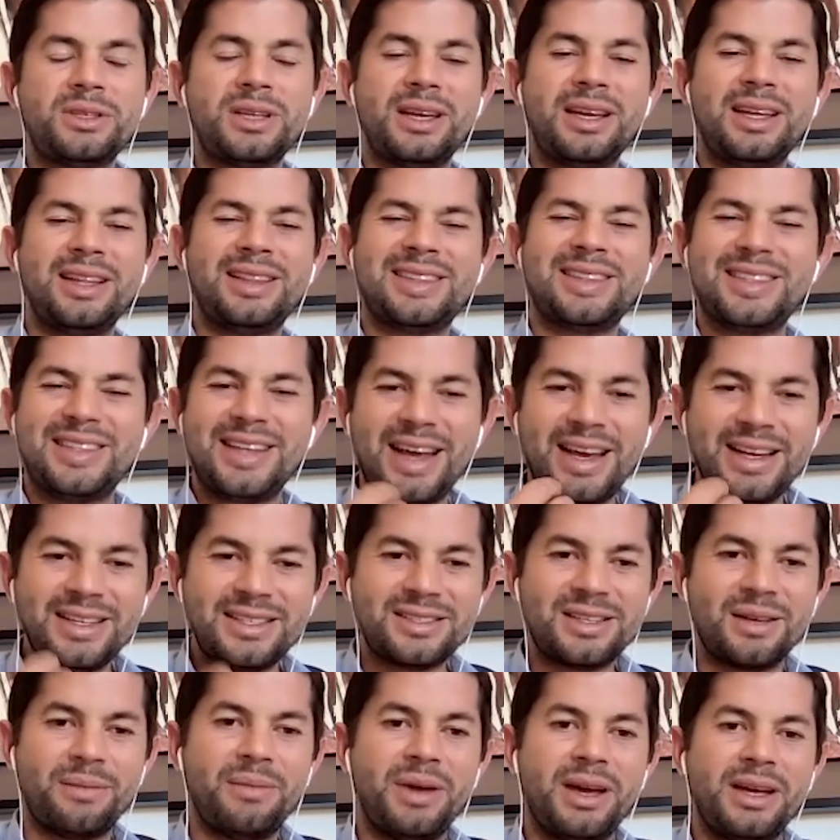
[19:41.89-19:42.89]
and it
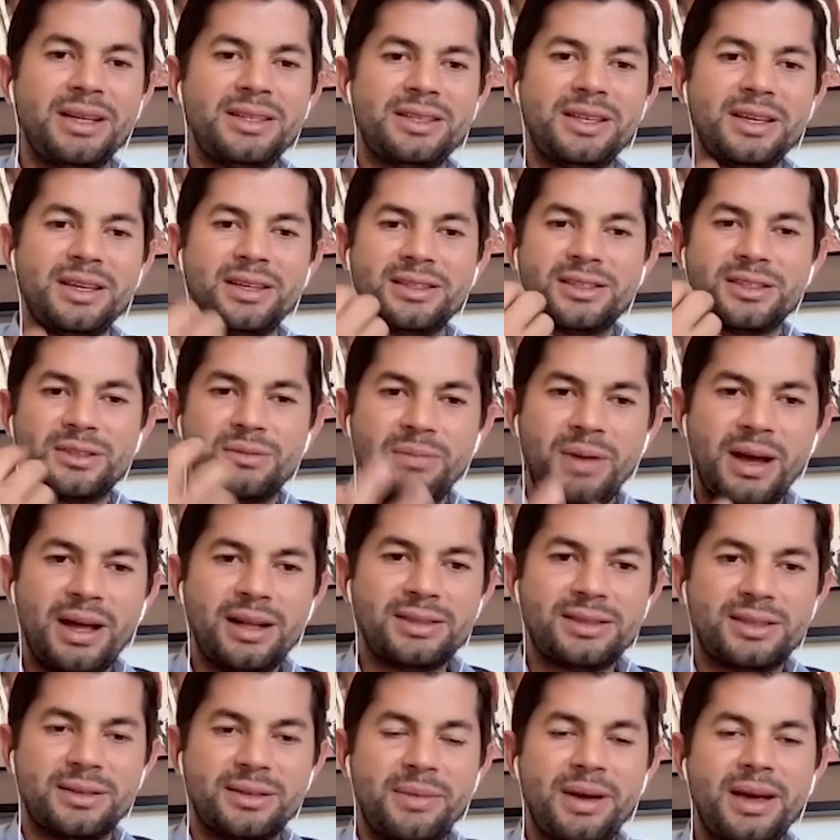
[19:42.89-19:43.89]
tastes amazing,
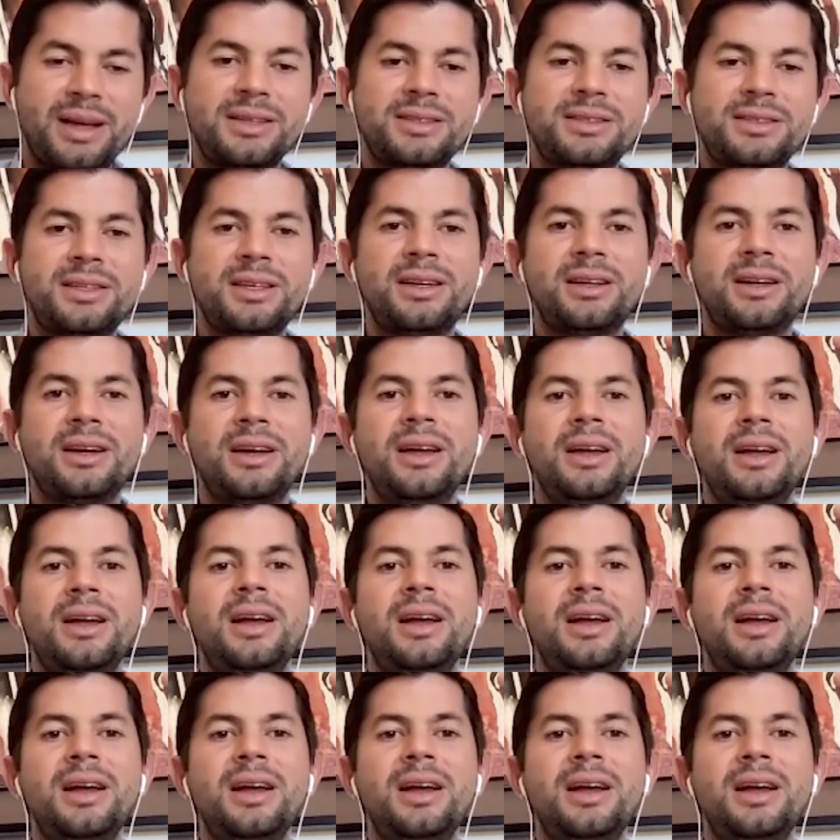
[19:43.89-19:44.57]
smells amazing.